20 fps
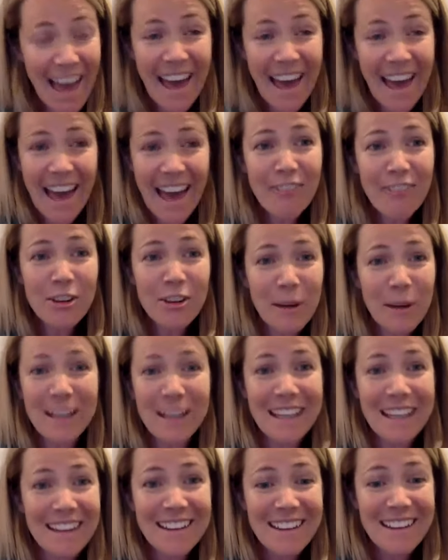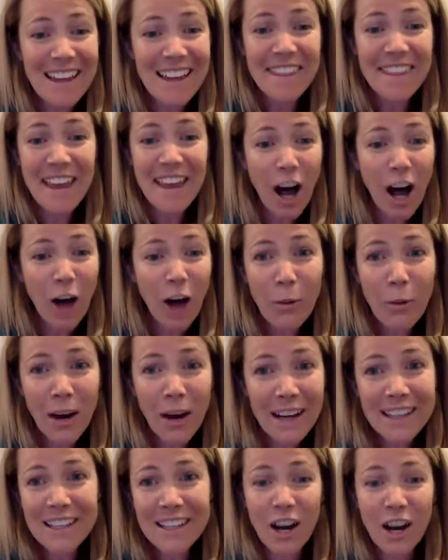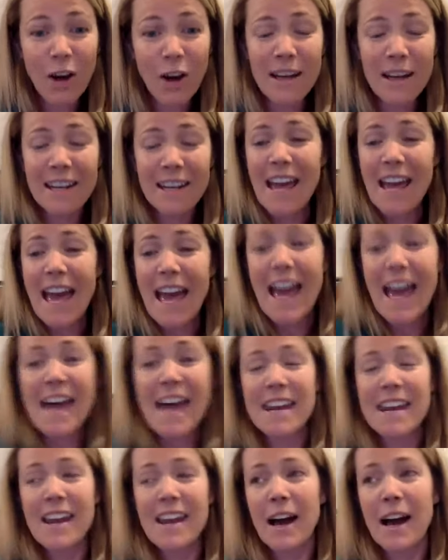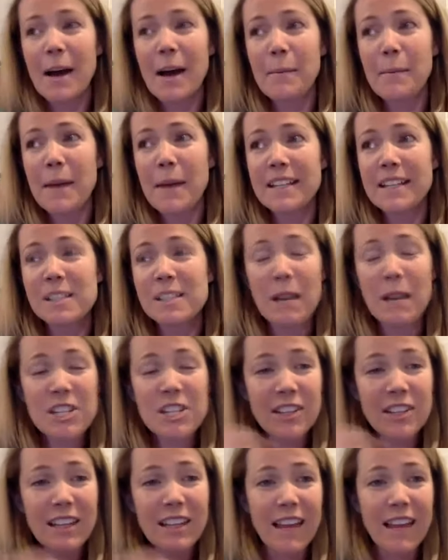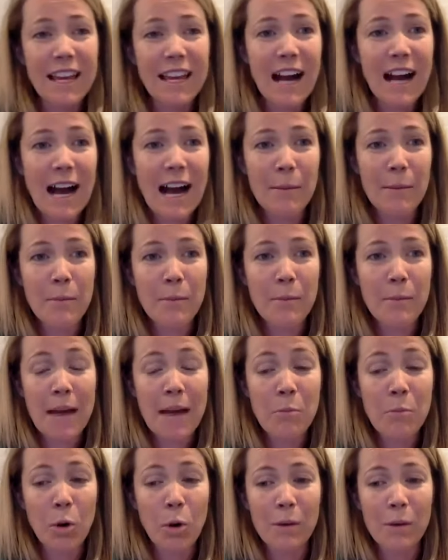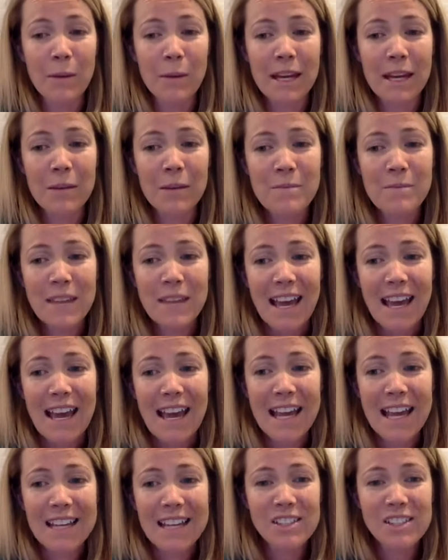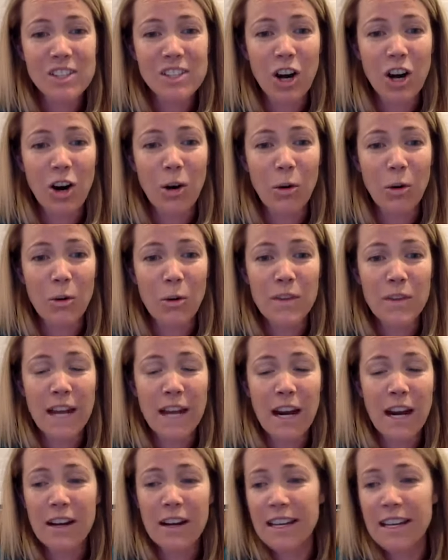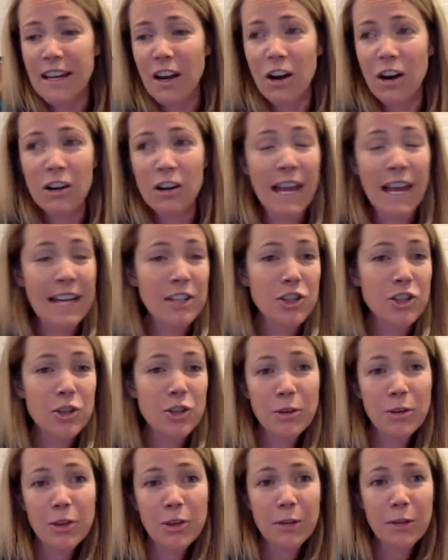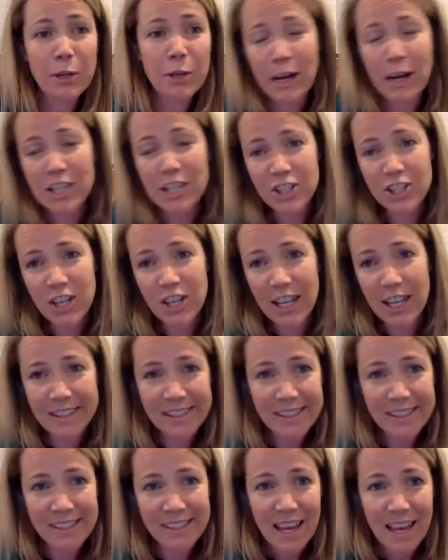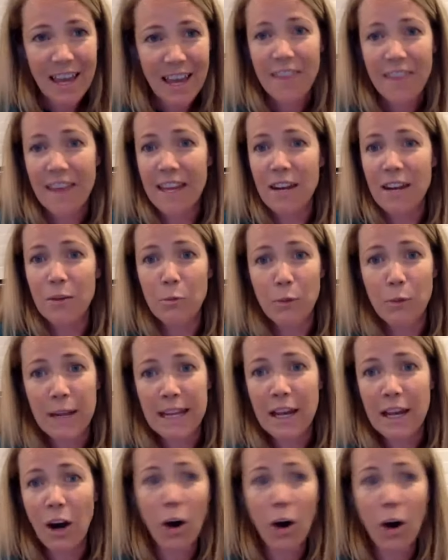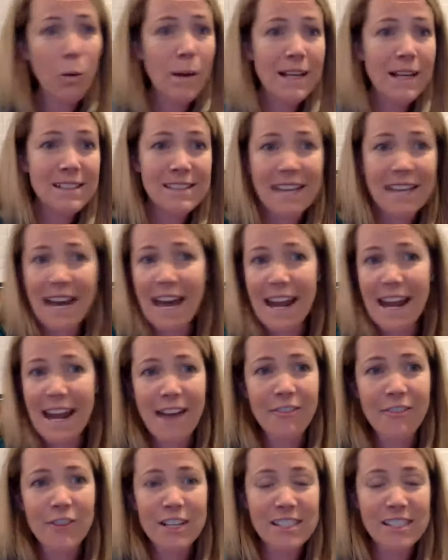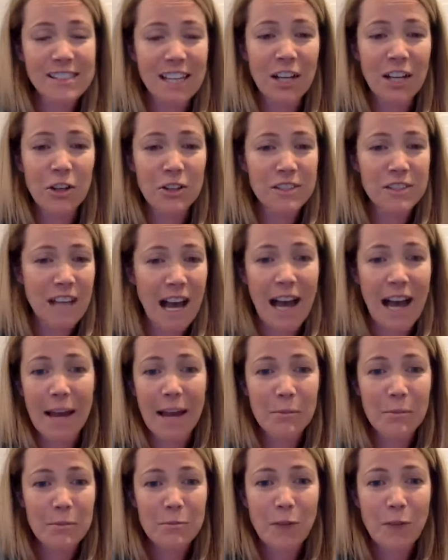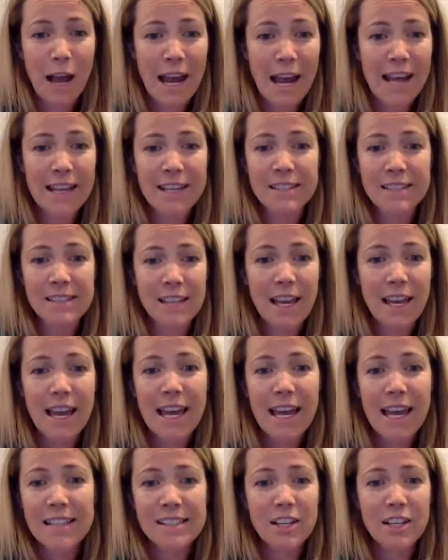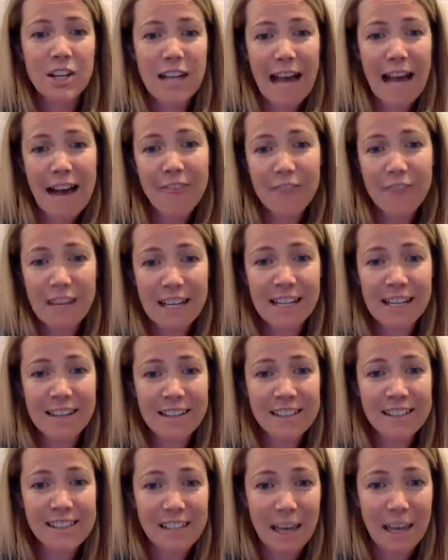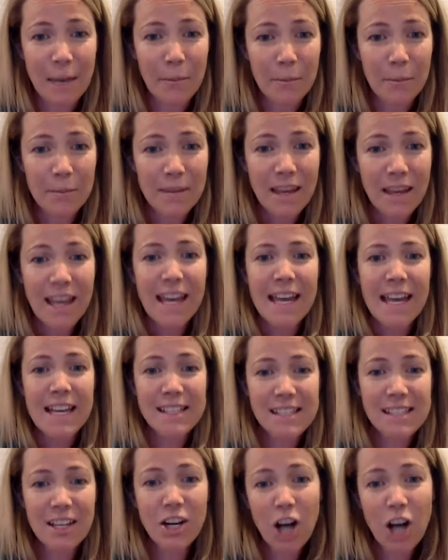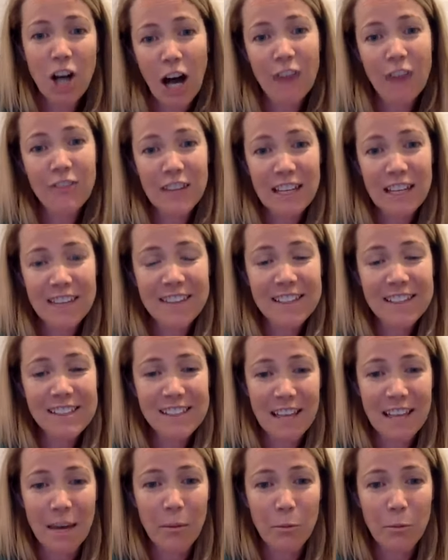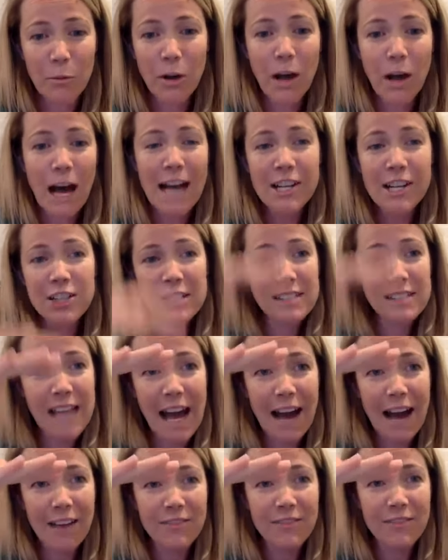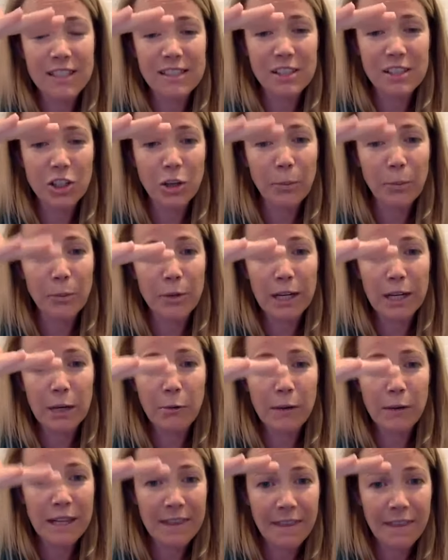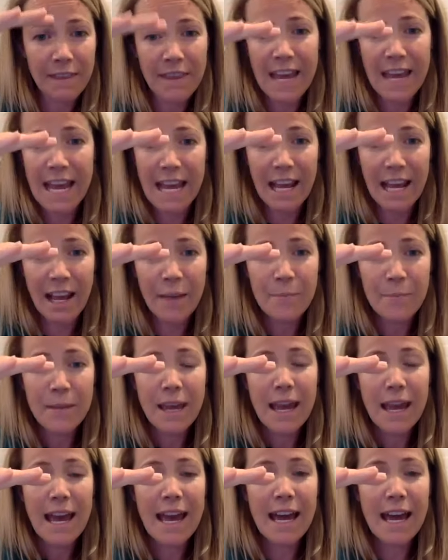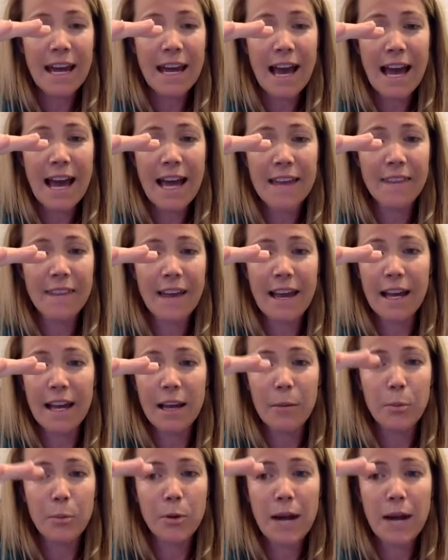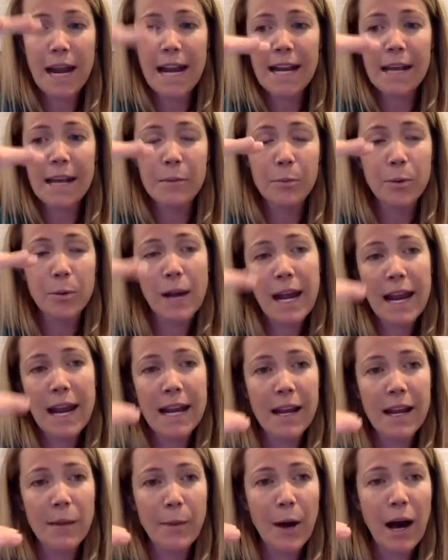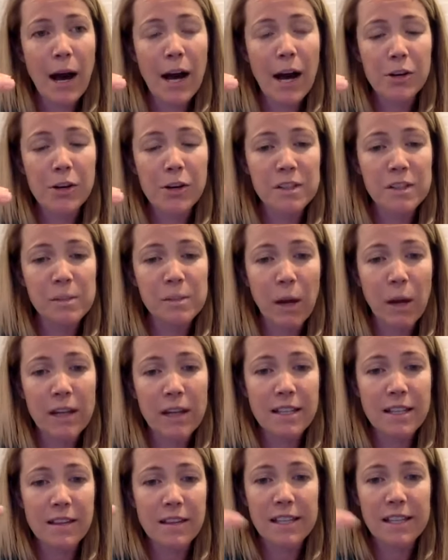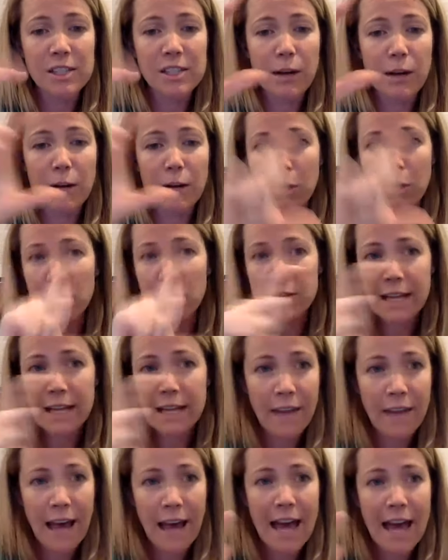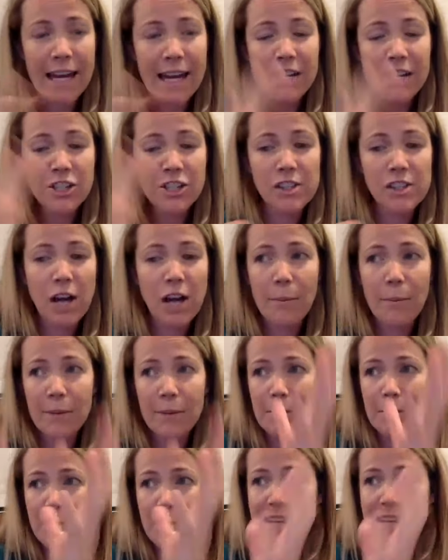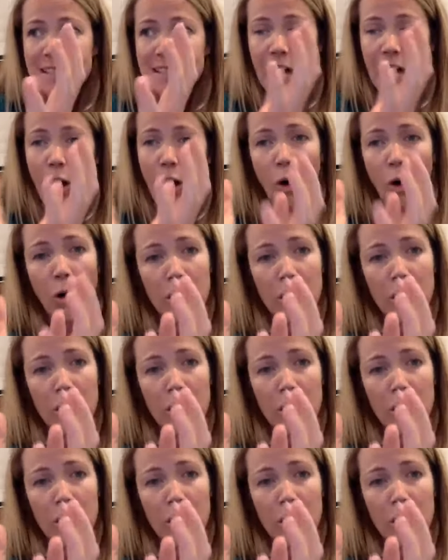everybody they all want to know and and um and especially like i'm i'm mormon and so there are like two or three questions that we always get every single time right is is there caffeine in the slim is there coffee in the slim well i just have this little pre-written thing and i had like prayed and prayed about how to respond to this so i wrote down that and i just copy and paste that whole